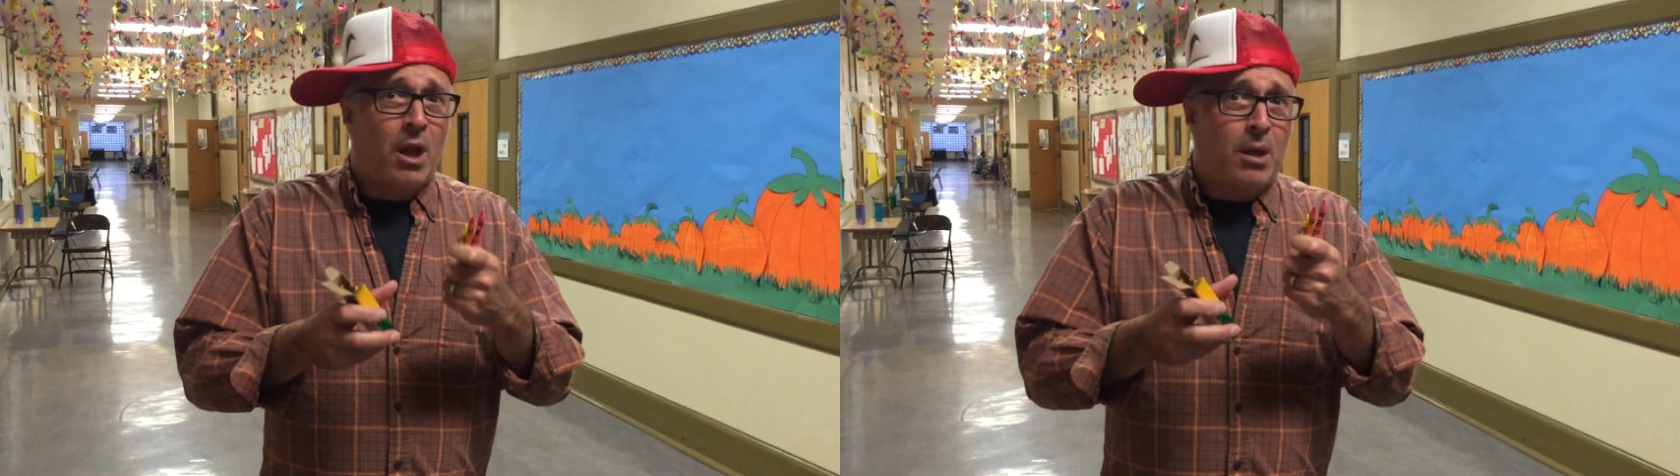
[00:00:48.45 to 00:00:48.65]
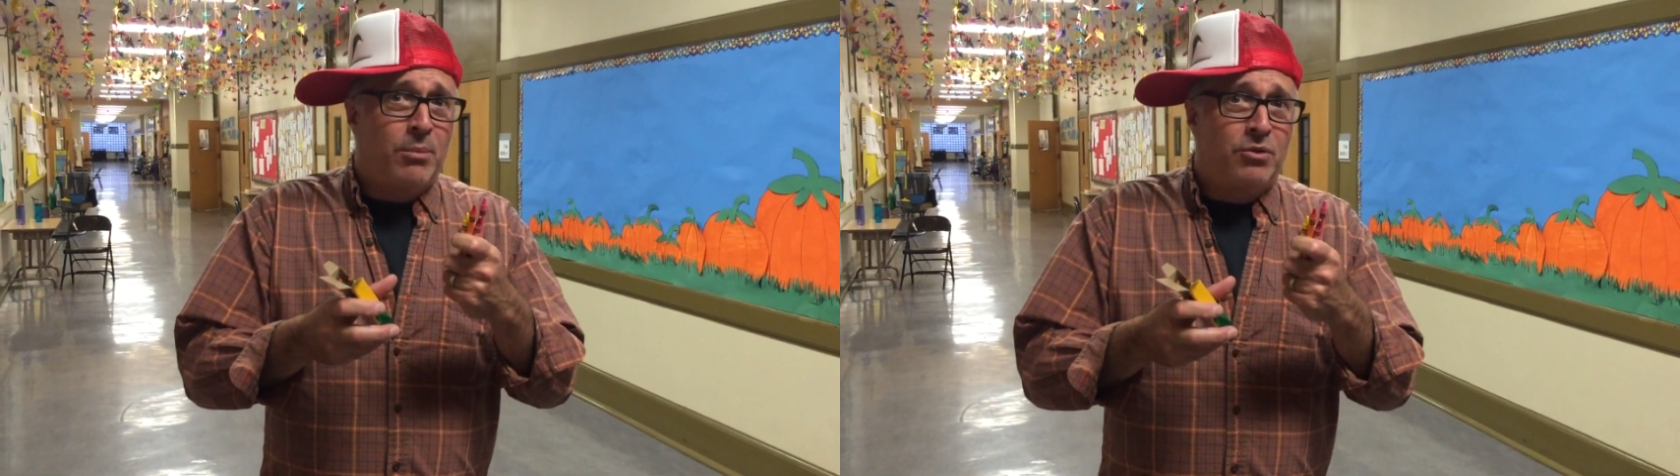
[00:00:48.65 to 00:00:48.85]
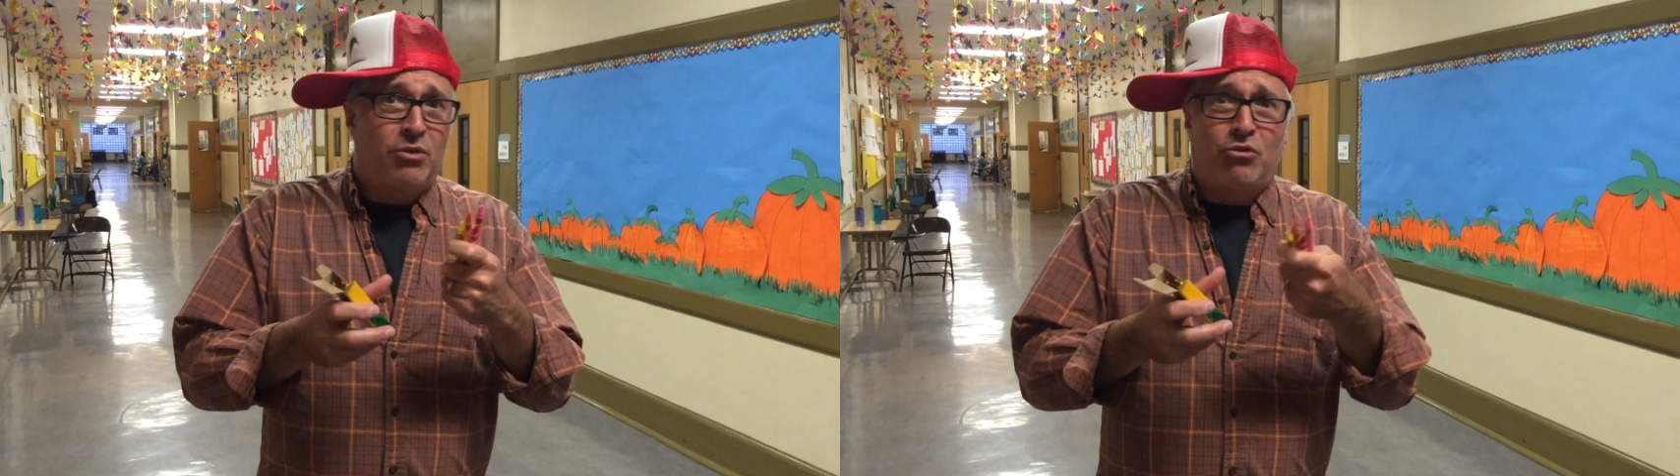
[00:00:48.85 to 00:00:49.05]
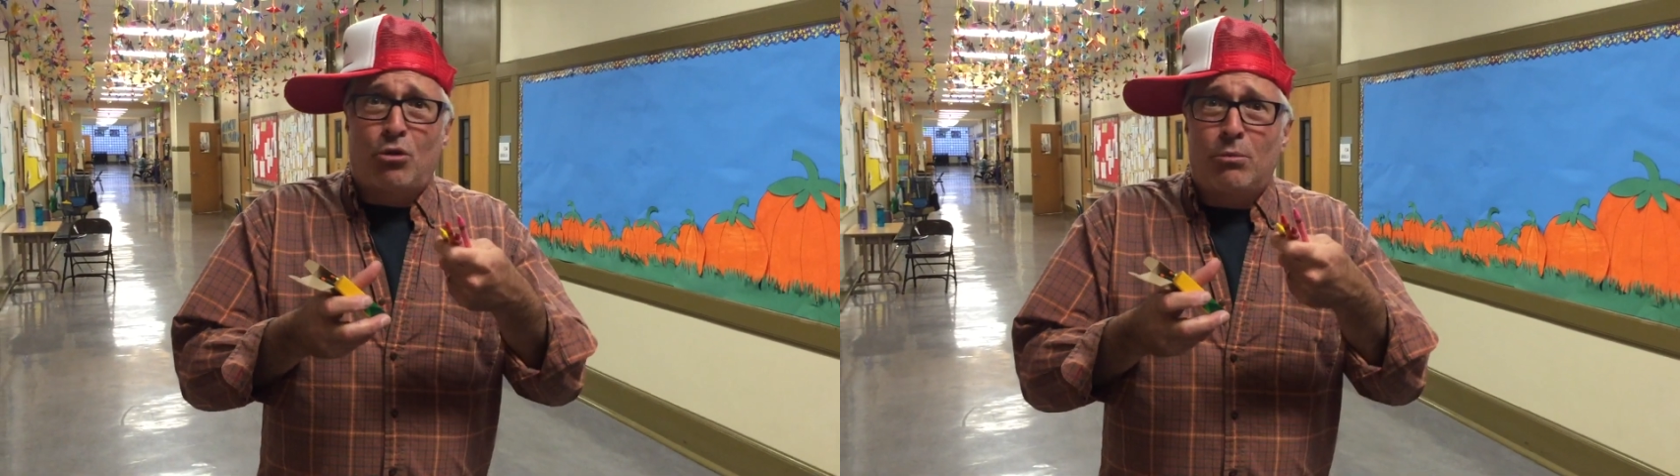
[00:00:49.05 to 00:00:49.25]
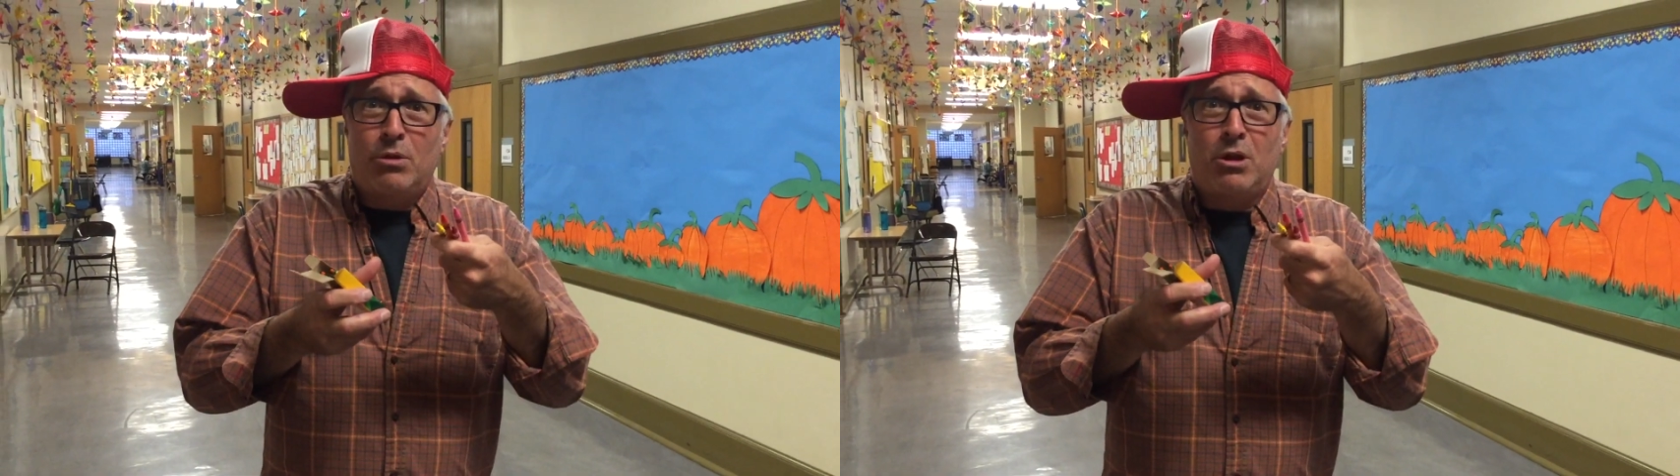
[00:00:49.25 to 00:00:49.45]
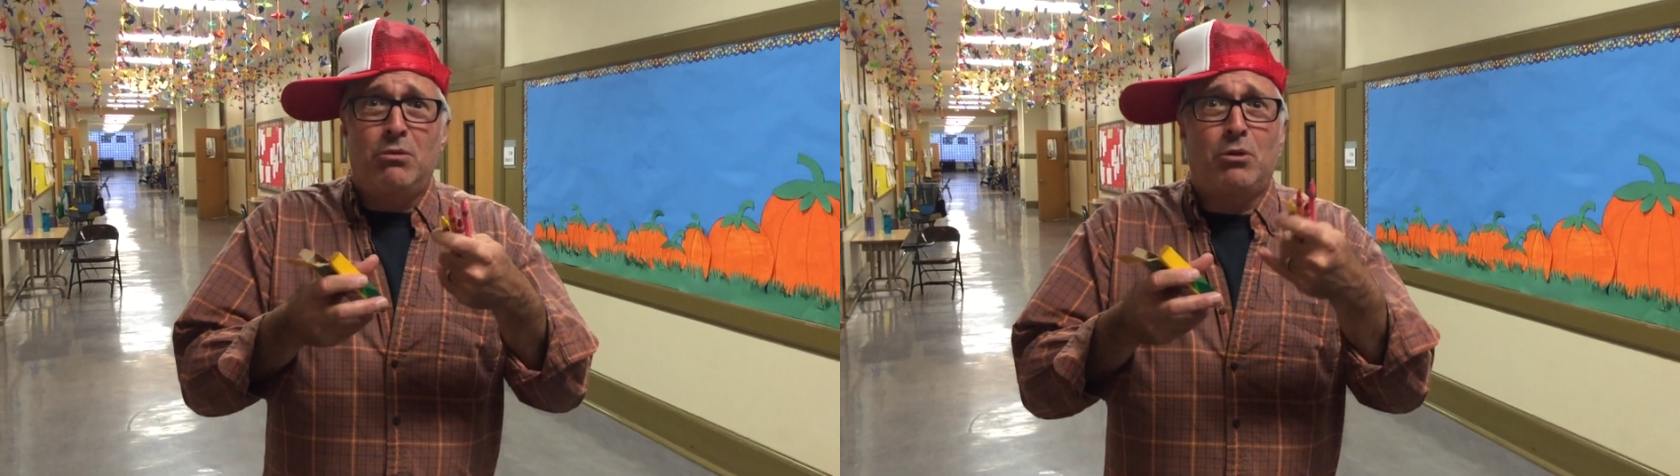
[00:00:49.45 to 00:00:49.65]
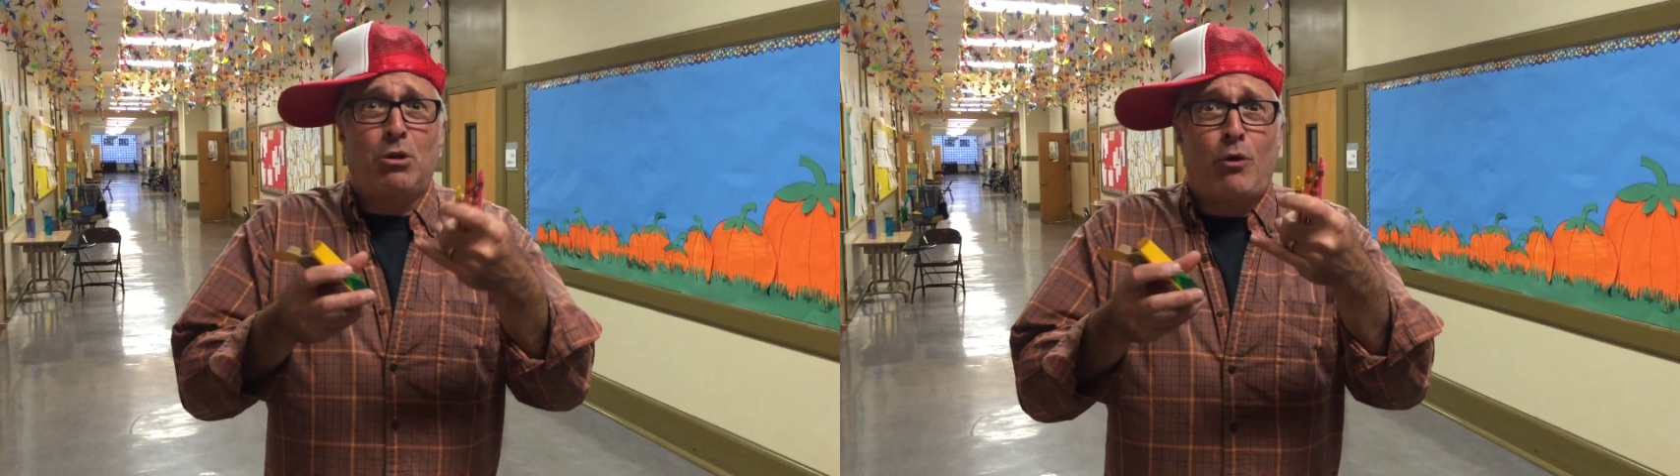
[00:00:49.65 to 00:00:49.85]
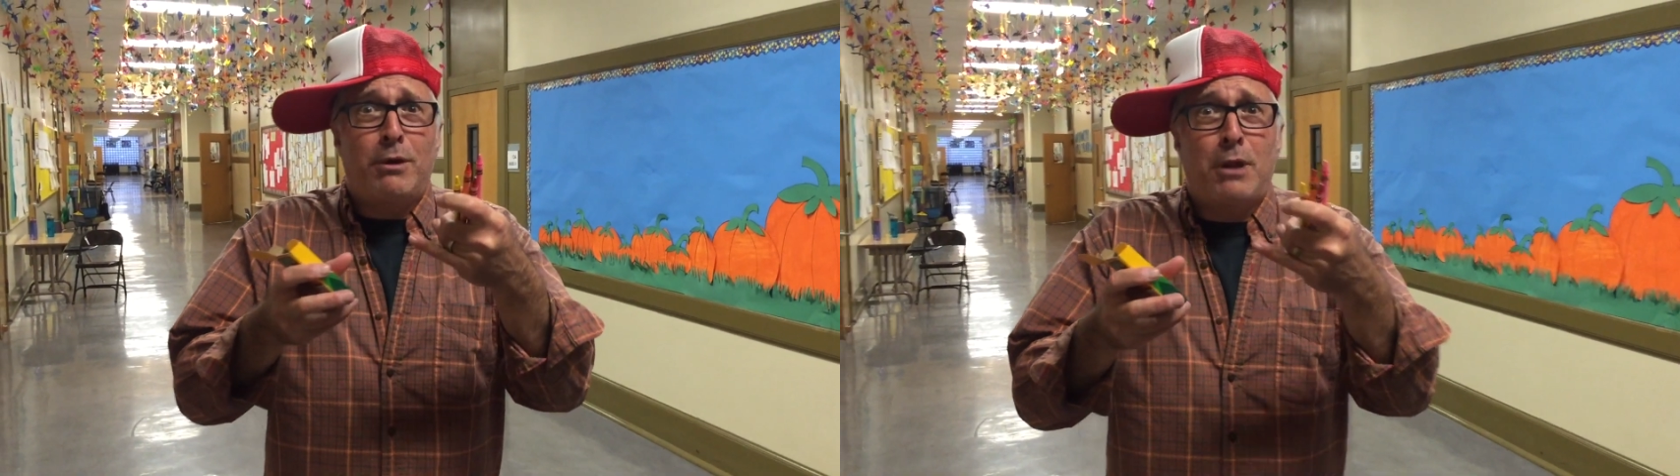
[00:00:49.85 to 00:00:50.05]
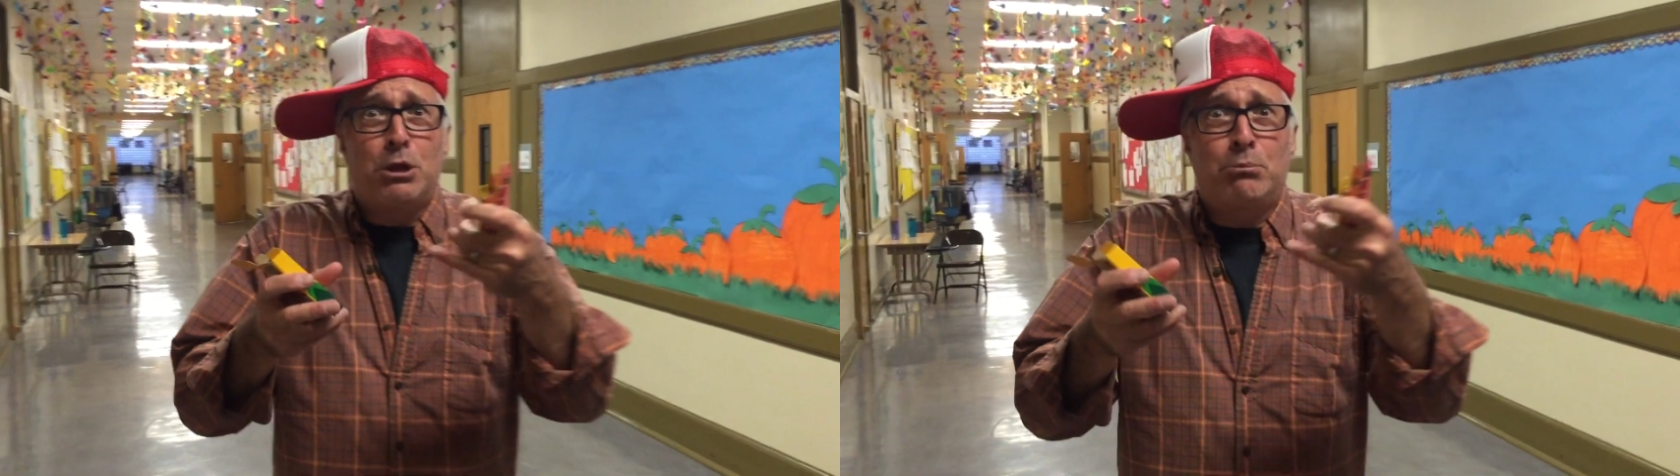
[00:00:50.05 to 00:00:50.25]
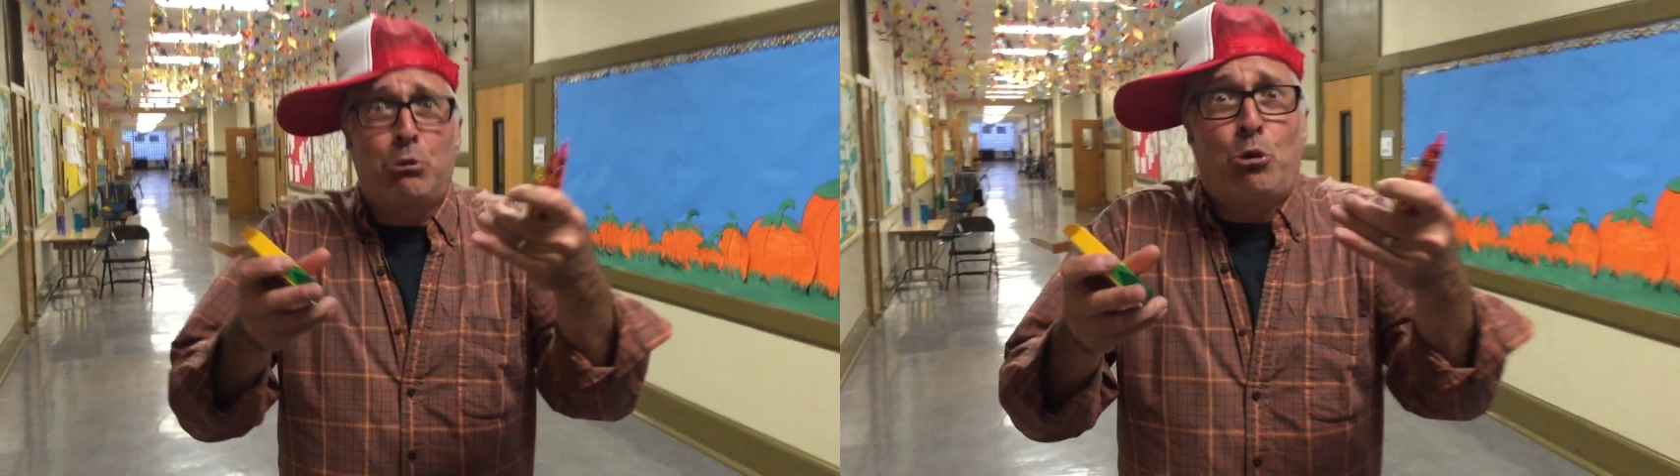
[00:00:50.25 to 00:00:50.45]
Hey, Mr. Sobel, you got a crayon
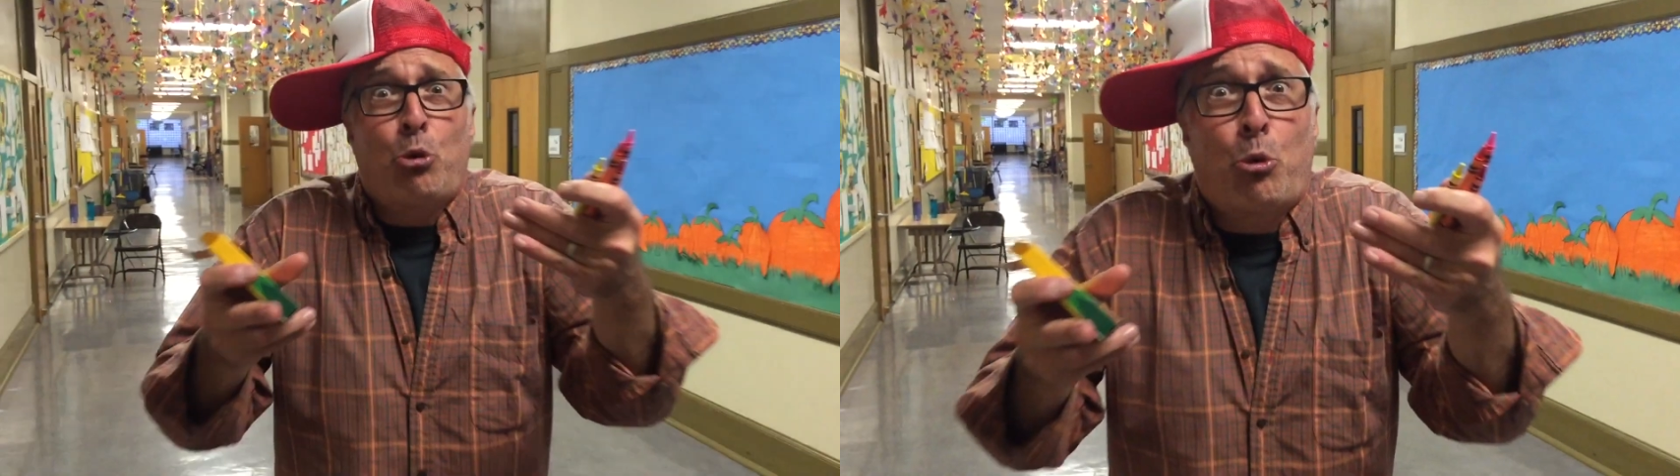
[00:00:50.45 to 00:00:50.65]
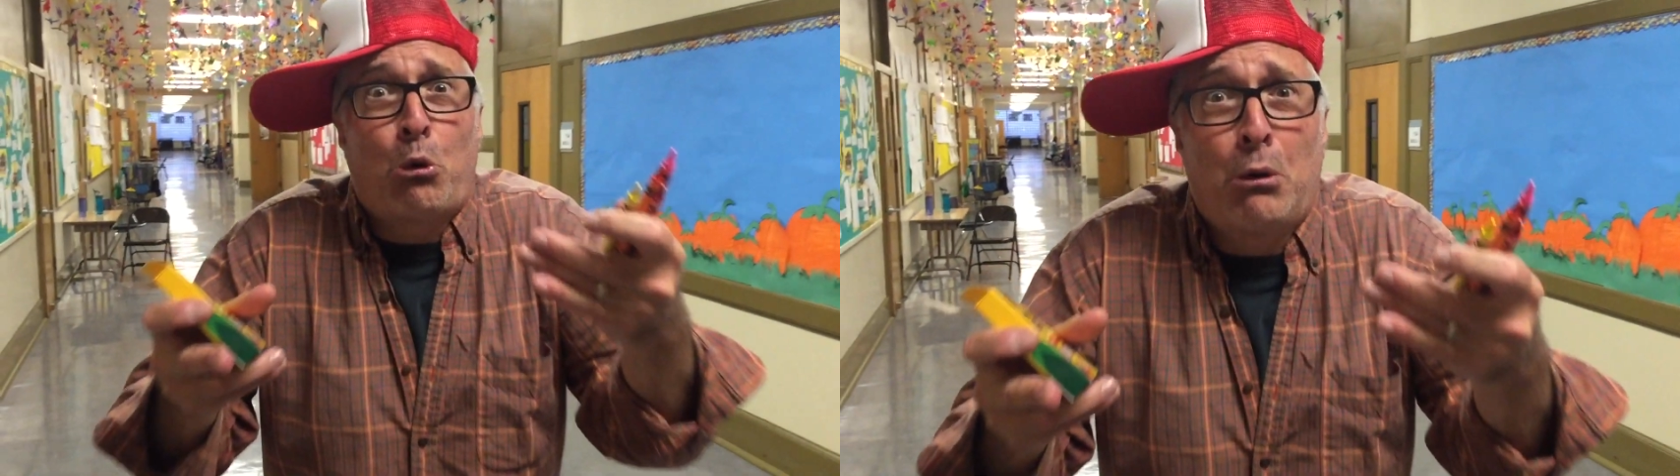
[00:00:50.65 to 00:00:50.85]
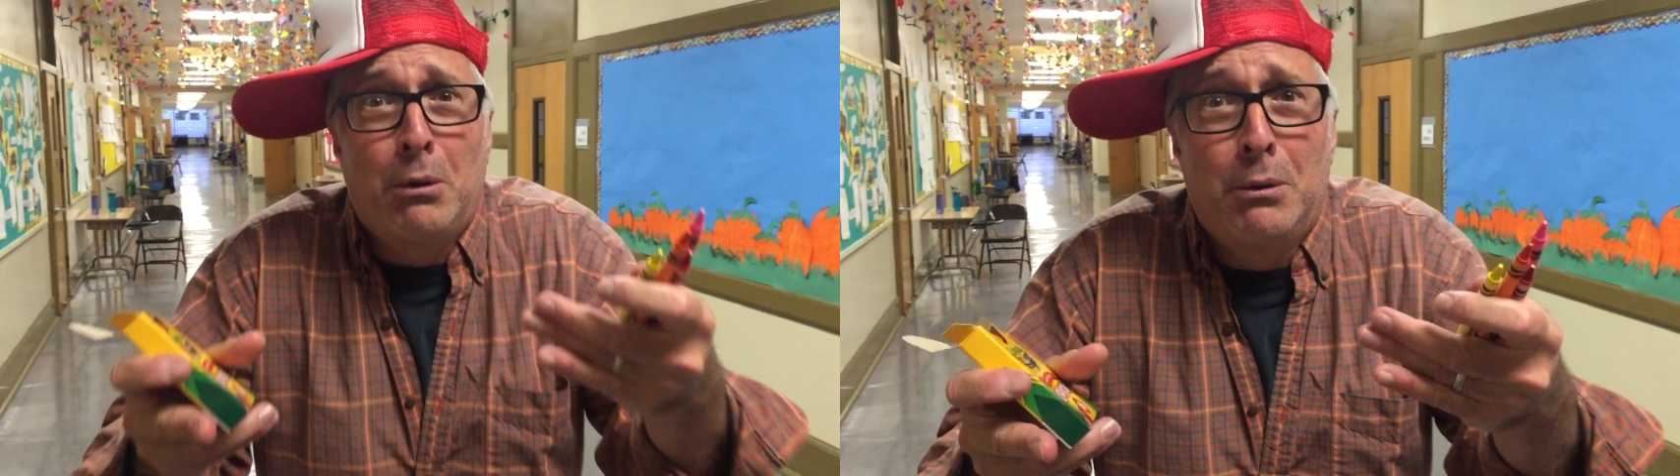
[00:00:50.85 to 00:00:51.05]
that's blue?